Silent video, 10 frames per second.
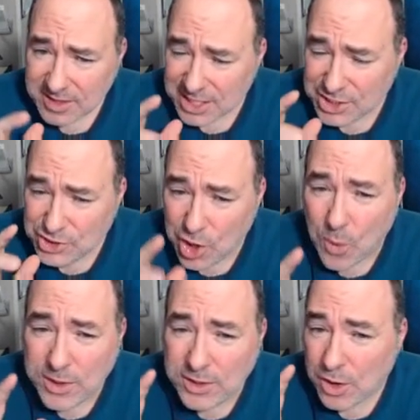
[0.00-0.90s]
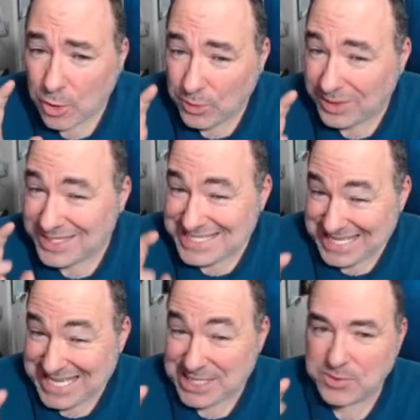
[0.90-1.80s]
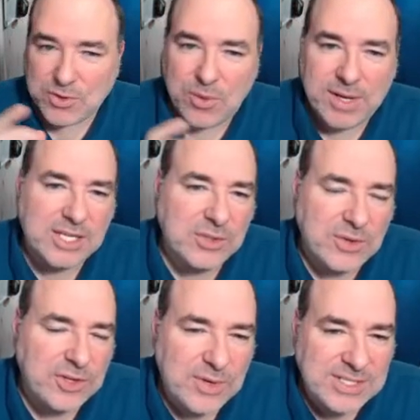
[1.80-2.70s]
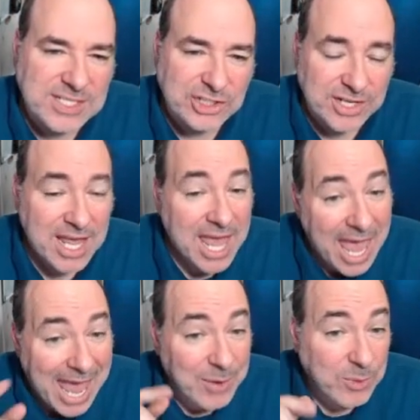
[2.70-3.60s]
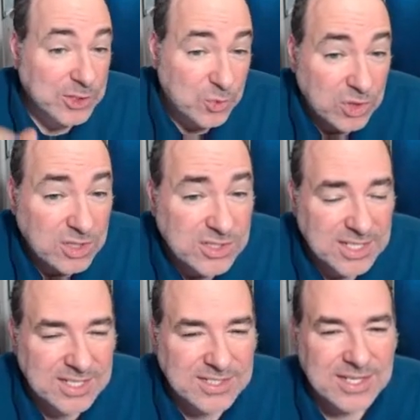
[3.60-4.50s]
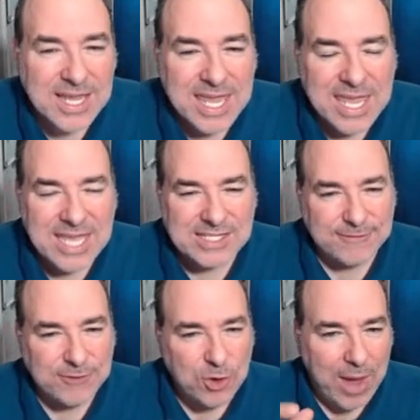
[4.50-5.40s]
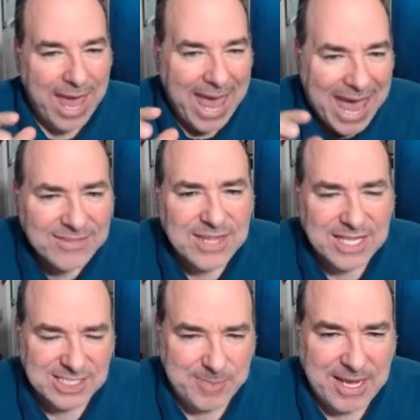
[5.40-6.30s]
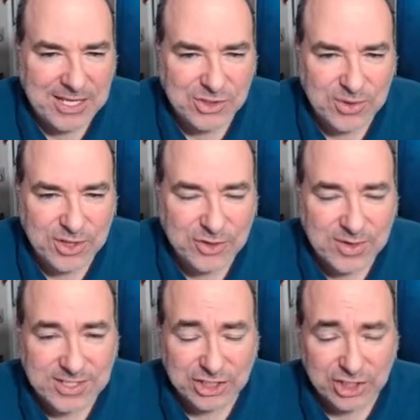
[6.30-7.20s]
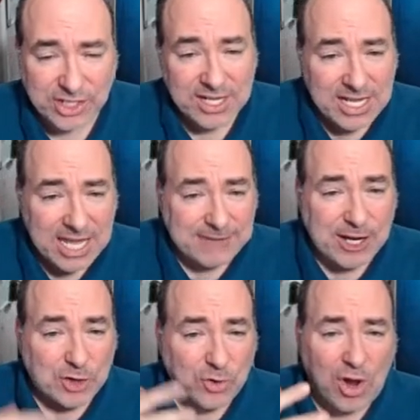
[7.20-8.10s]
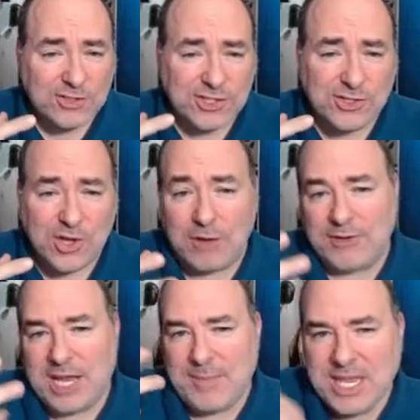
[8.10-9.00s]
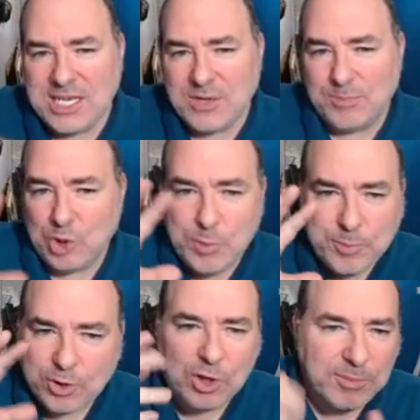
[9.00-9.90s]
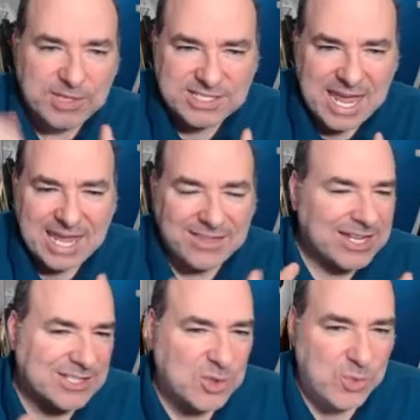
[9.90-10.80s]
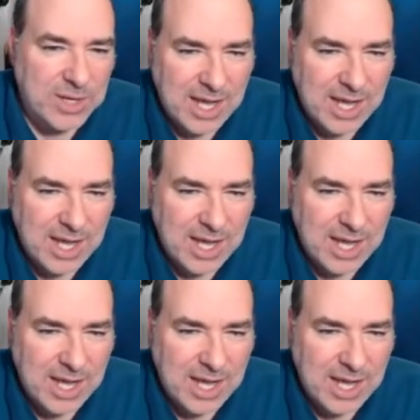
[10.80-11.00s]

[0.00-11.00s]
Because no one really sees what's going on during the transition. And what's worse is if you add that space during the transition, if I cross dissolve and I'm in a blooper or mistake, that doesn't work